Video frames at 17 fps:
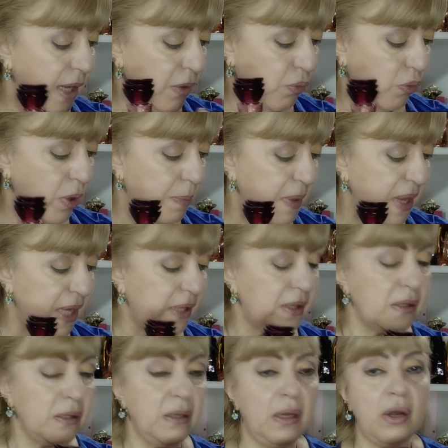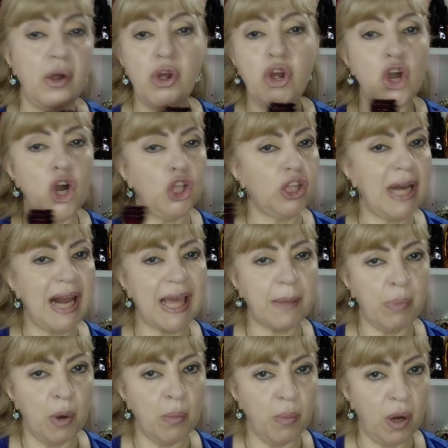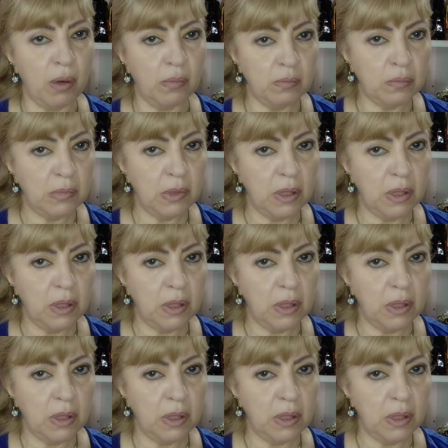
I repeat, not like Bonbon.